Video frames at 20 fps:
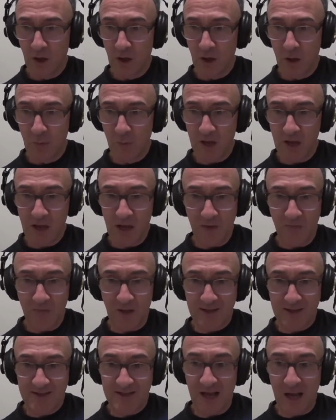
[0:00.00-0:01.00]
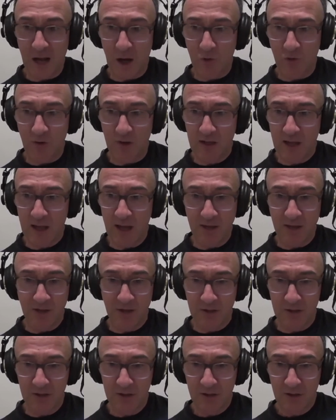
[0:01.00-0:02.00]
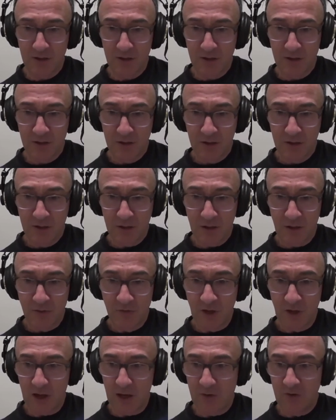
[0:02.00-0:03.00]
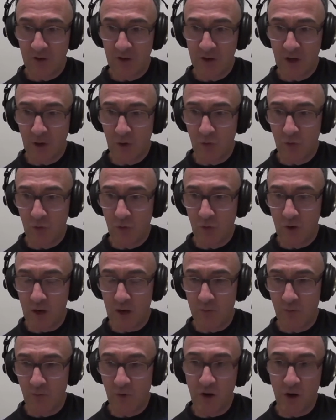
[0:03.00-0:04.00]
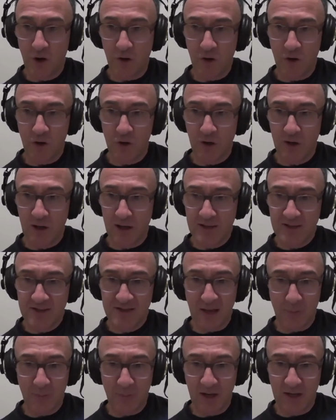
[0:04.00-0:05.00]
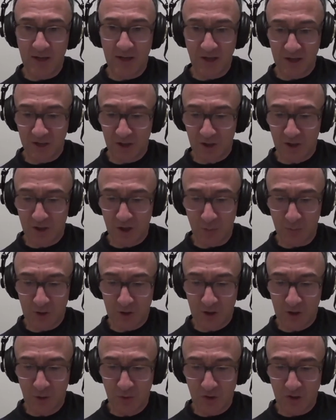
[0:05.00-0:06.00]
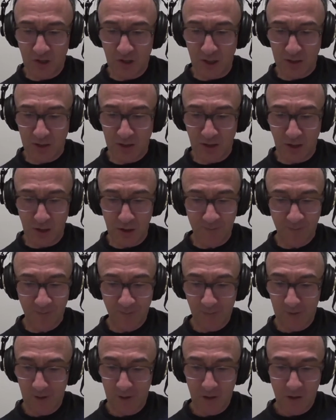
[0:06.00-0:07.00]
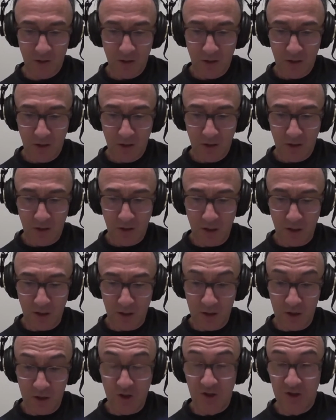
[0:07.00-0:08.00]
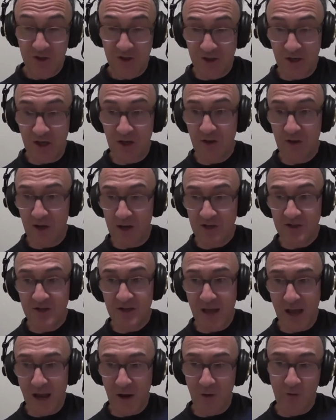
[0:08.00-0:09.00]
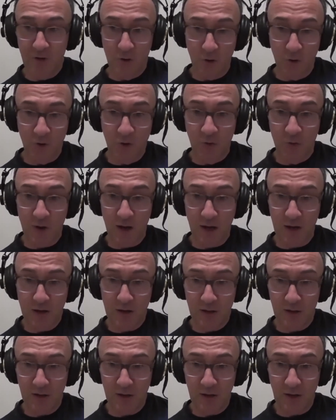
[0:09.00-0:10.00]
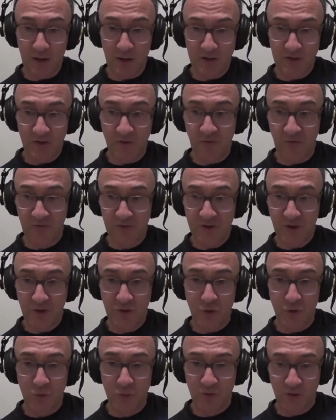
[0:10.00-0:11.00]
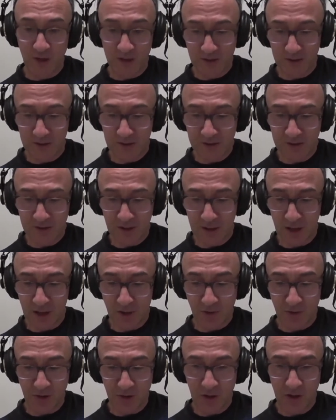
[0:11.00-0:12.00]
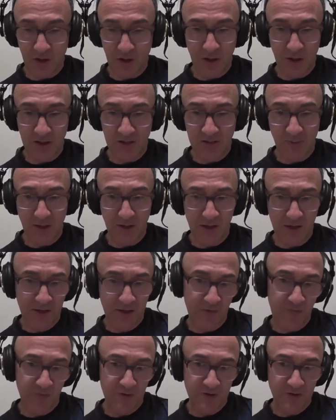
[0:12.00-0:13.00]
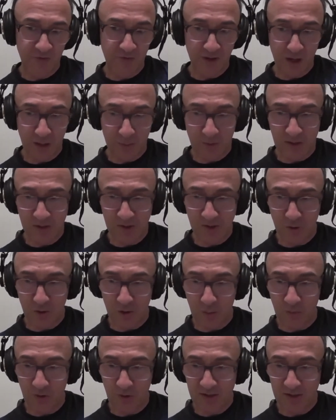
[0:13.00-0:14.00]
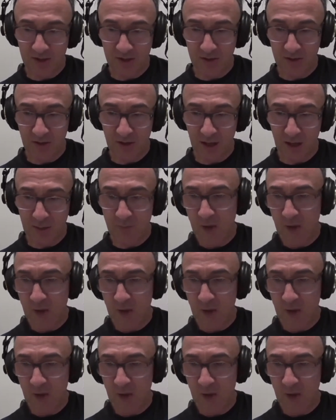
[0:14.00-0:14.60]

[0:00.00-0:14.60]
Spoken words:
he had that towering header that we're not good against set pieces, and Thomas Souček, you could see that he's an aerial threat and he's a physical presence, and I think he's made a difference for them. He scored a brace in the game.